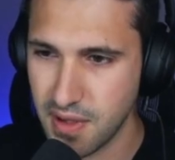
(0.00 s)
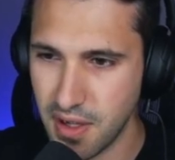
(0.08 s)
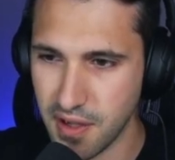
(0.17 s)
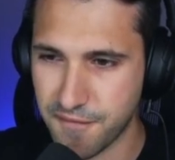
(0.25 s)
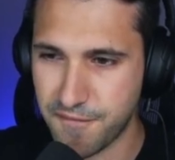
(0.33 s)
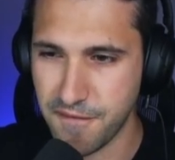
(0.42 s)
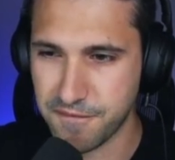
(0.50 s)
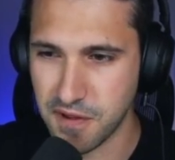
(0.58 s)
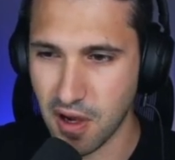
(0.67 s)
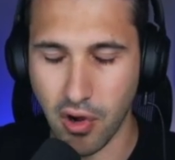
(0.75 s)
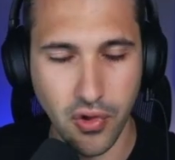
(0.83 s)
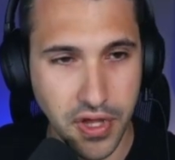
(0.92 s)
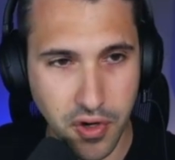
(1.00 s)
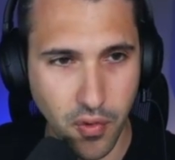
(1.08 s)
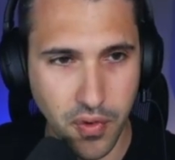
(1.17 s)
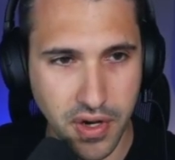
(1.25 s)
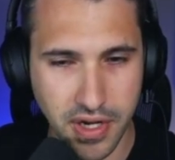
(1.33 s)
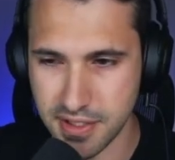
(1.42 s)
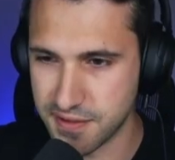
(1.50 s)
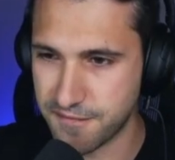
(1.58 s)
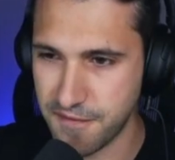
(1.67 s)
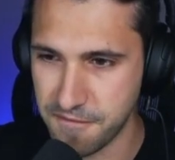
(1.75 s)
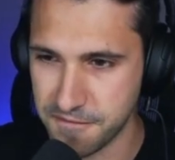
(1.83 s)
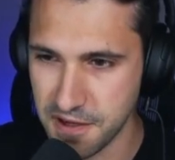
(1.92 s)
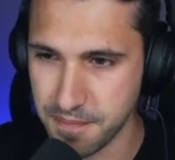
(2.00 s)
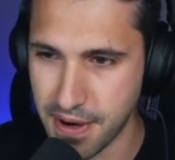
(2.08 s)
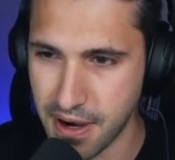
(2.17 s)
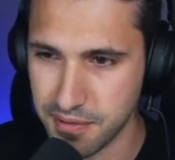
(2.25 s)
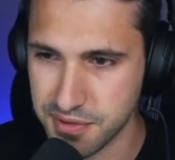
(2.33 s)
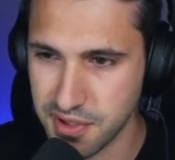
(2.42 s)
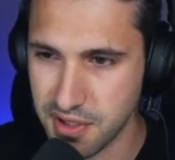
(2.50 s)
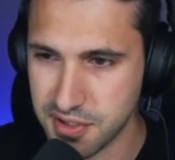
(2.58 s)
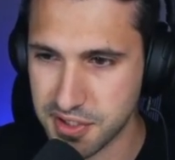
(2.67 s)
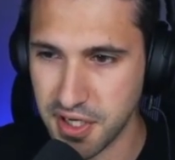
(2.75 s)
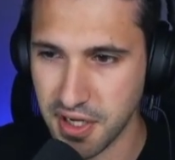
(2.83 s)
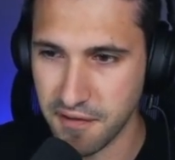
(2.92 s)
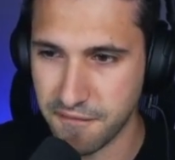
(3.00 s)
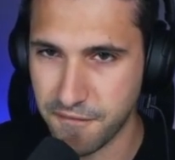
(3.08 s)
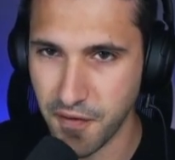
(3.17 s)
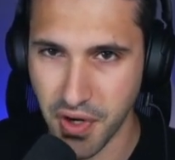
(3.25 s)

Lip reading: It's 50. All I know is 15 pounds sitting a foot